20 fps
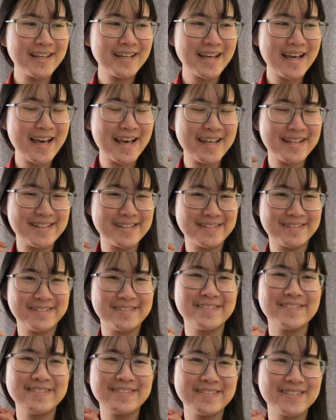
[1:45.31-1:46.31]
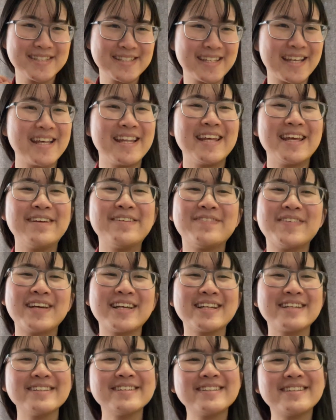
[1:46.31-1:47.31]
and skinny
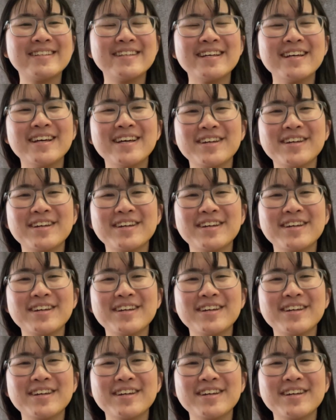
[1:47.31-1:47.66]
fingers.